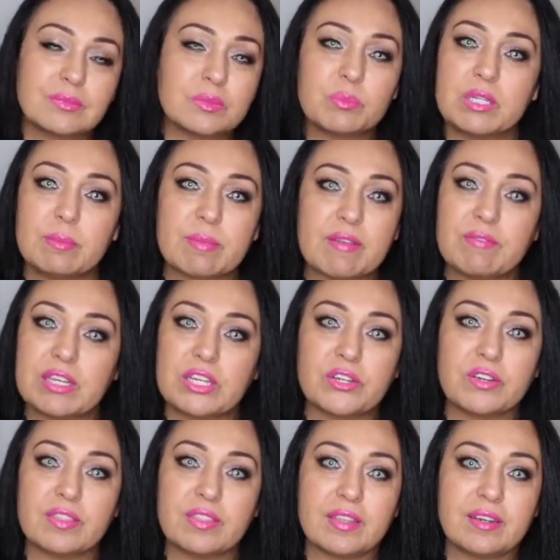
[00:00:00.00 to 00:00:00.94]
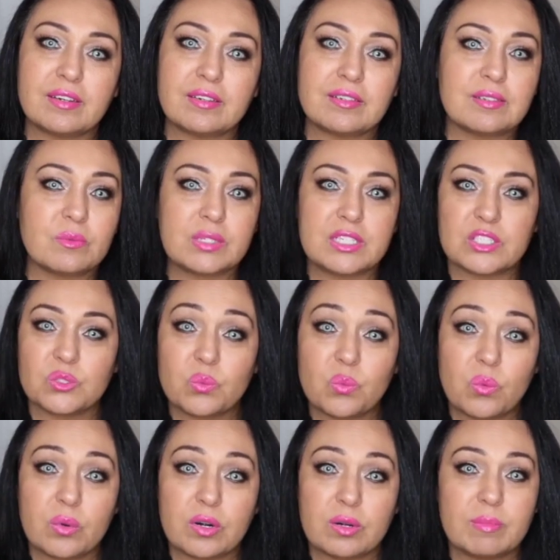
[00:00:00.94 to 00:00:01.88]
putting my finger in there. When it's
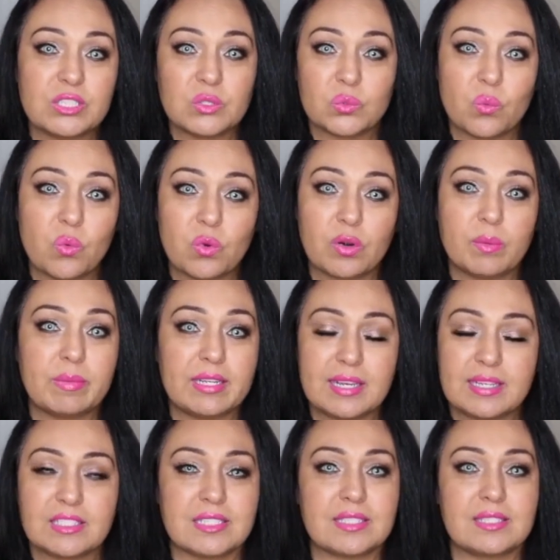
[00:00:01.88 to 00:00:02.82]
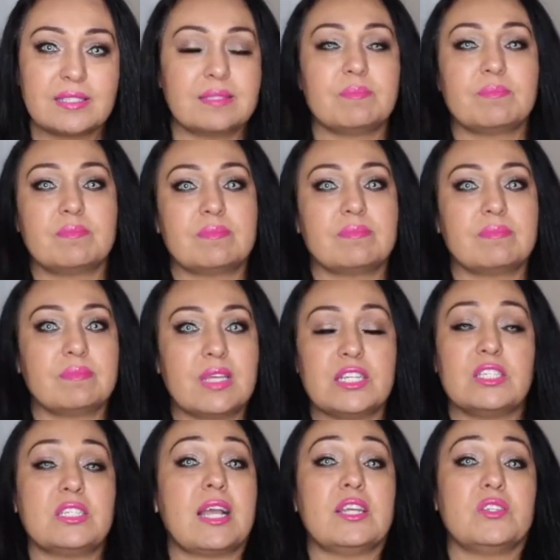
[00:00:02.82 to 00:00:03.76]
warm, it's warm, and I just
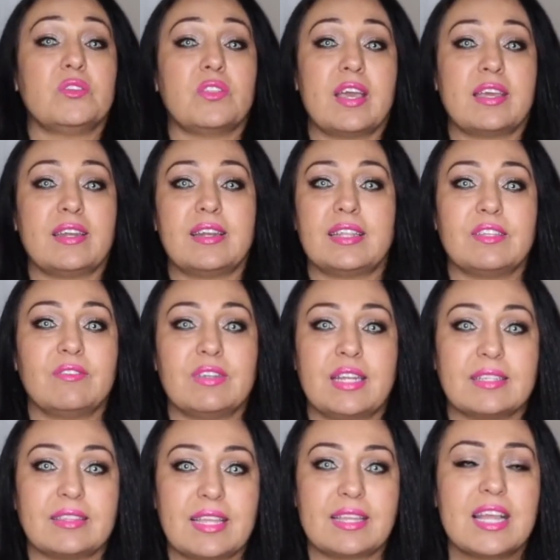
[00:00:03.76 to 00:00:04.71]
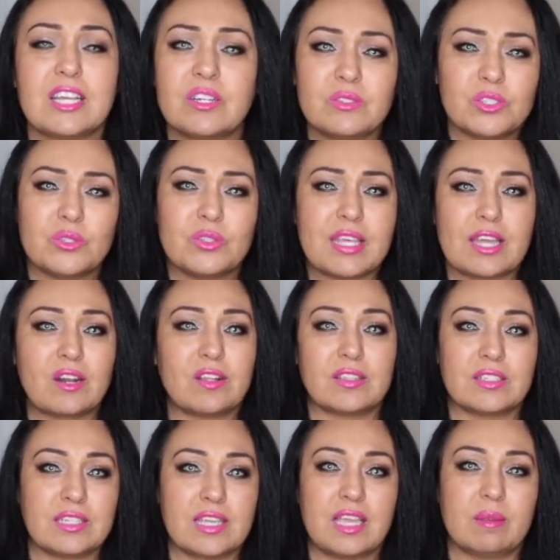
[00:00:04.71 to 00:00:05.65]
I, I do that and I leave it like that. I don't do that all
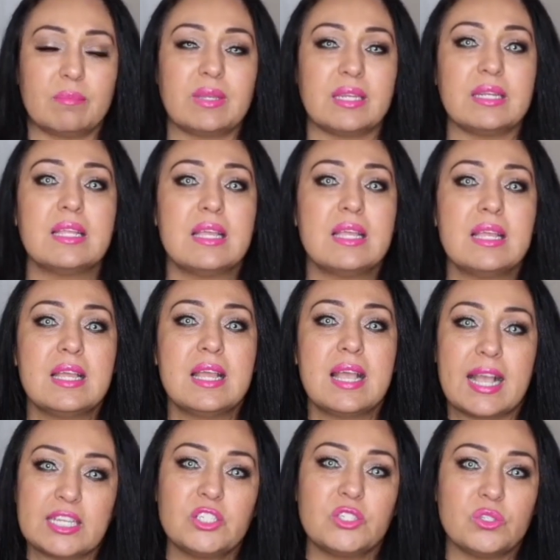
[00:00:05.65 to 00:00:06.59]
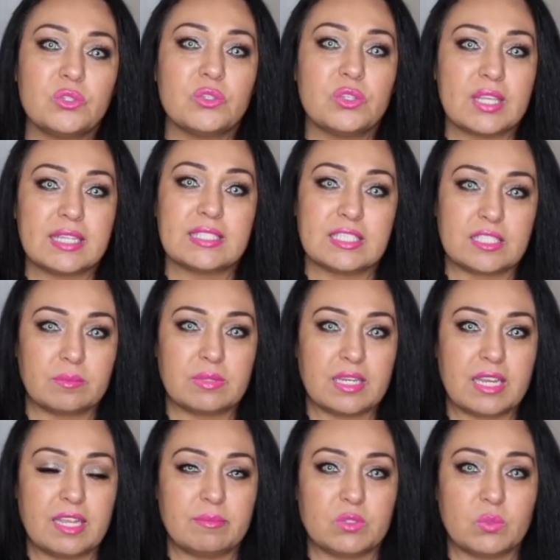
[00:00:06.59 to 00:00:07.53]
the time, but I do do that
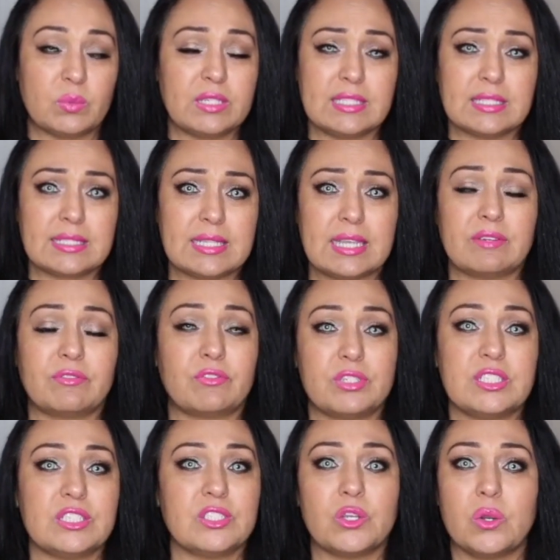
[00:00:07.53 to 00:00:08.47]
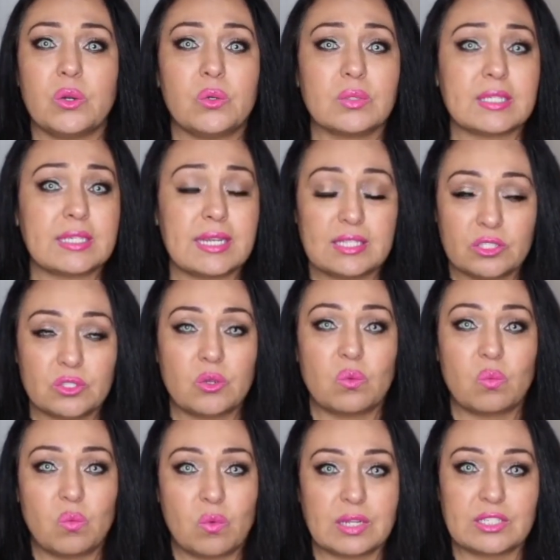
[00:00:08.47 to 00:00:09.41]
sometimes when it's like freezing cold and I
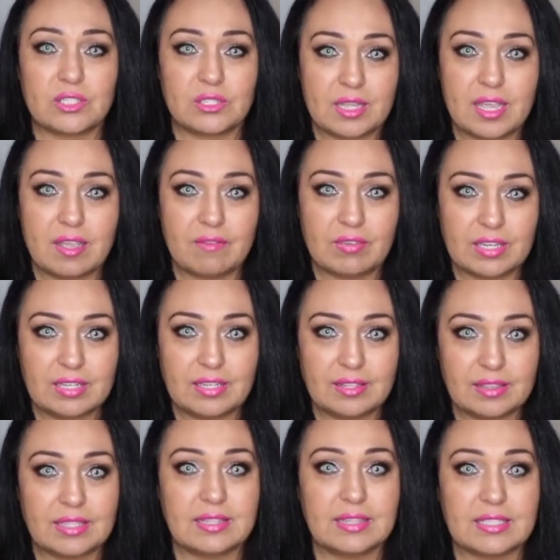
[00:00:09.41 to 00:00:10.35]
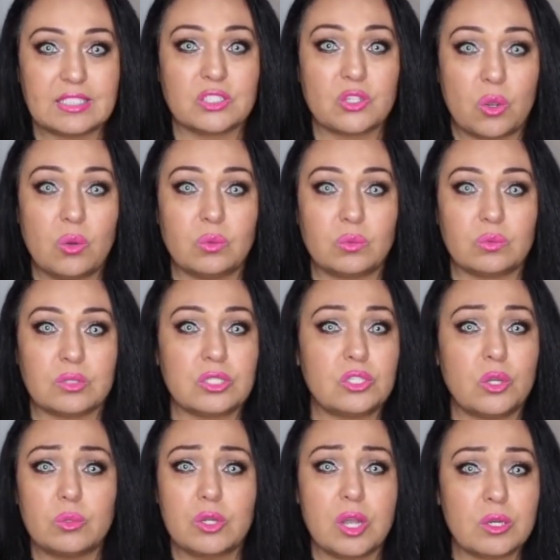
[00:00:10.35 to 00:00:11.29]
don't want to have anything that's cold.
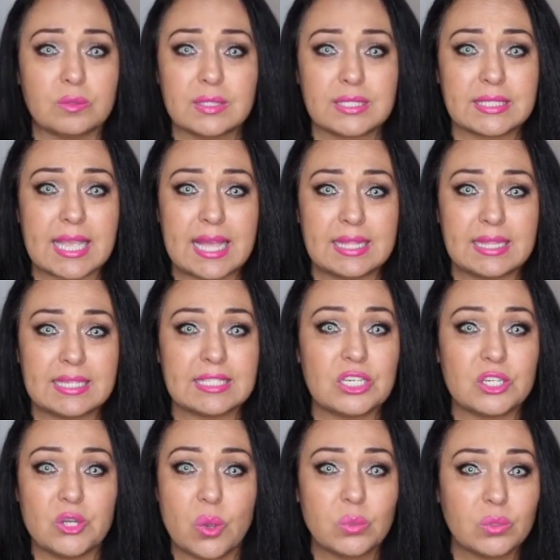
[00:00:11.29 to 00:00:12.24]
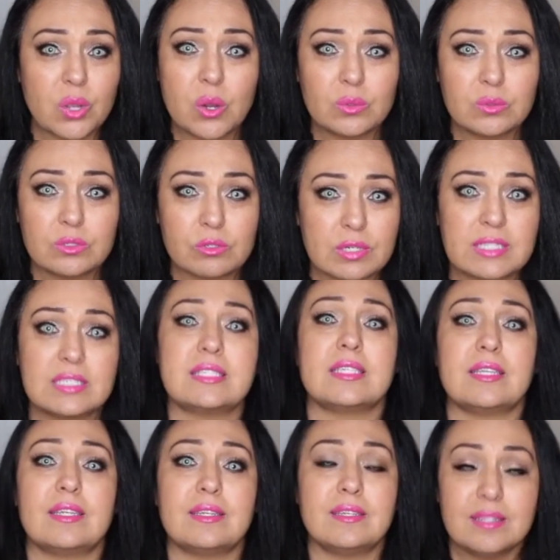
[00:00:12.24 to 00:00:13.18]
No cold salad, no cold
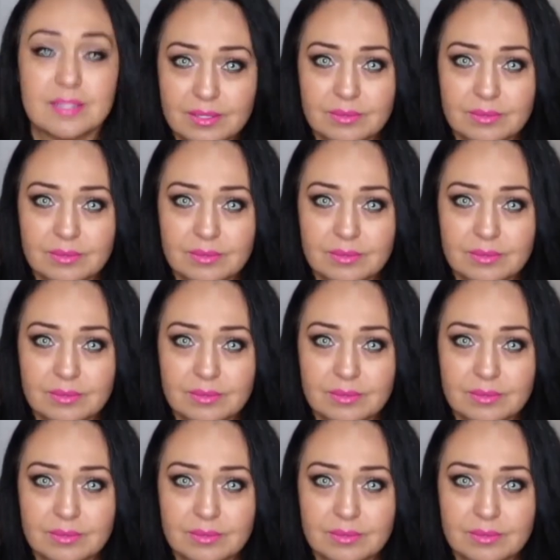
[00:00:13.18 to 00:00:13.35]
dressing.